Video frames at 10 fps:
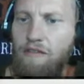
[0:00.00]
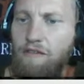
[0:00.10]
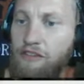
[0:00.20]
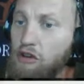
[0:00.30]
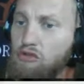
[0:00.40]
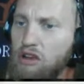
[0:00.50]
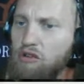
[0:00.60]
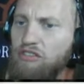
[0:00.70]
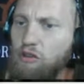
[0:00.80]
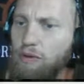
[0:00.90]
few new
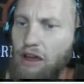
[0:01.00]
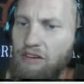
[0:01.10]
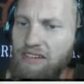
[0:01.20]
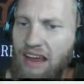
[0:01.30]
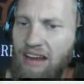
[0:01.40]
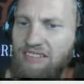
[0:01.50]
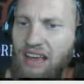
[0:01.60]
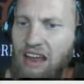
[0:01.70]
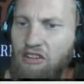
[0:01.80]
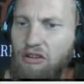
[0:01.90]
super heavy tanks
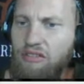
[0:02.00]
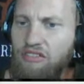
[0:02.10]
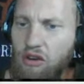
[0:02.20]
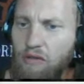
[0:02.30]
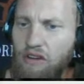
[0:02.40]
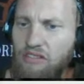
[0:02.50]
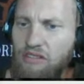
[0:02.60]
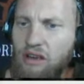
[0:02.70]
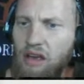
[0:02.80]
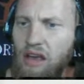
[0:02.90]
entered service.
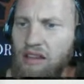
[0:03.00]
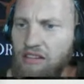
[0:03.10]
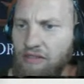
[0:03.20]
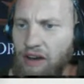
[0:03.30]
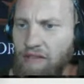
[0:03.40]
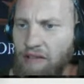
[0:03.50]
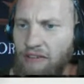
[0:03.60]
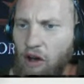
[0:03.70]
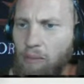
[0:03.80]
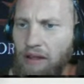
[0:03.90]
The surviving
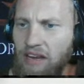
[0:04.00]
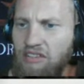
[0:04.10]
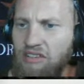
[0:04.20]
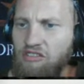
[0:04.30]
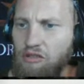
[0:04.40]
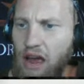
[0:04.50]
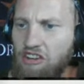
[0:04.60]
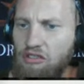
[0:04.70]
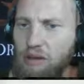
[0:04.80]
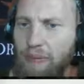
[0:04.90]
Fellblades
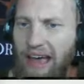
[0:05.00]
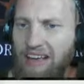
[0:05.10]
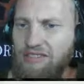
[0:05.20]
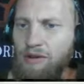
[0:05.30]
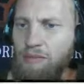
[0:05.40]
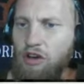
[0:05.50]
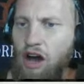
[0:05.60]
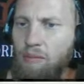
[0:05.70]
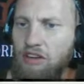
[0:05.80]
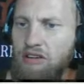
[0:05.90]
gradually passed from
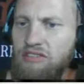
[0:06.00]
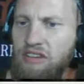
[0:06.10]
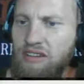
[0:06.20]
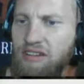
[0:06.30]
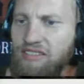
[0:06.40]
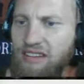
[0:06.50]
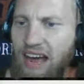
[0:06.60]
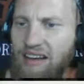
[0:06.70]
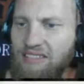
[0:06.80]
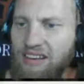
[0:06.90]
common use into the
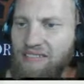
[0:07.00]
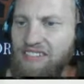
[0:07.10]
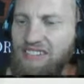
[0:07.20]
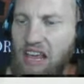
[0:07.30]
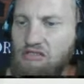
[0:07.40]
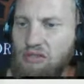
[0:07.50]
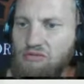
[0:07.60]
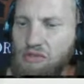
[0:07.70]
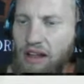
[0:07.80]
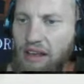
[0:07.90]
status of sacred
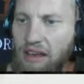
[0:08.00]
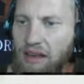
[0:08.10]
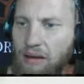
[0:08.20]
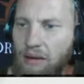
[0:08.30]
relic.